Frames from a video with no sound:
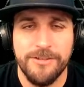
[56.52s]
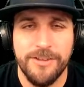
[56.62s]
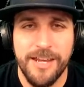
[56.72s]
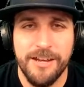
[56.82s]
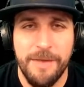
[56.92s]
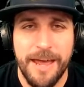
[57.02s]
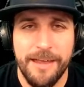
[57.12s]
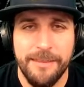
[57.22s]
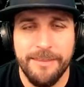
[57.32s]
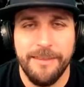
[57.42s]
in
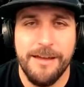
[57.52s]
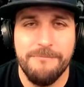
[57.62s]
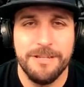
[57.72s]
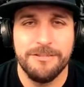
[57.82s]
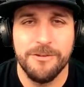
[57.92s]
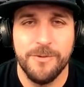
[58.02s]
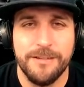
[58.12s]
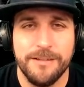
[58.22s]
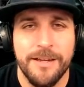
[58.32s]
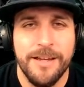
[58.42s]
Math. I'm Mr.
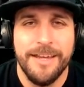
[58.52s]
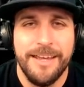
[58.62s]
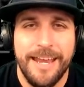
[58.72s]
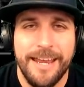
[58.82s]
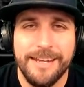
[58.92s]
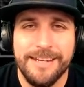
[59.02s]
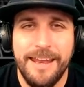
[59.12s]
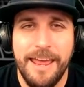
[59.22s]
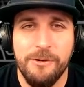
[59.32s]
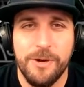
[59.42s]
Wheeler, and
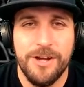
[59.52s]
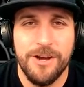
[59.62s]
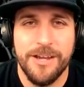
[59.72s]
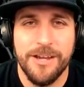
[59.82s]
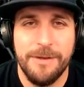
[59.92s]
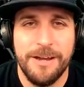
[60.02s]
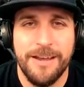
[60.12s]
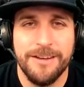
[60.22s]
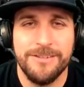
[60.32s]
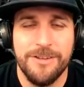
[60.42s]
today we're talking about how
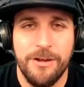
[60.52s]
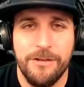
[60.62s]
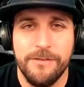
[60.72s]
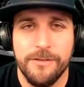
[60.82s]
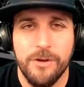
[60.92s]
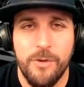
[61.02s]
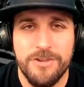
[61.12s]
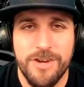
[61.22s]
to solve quadratic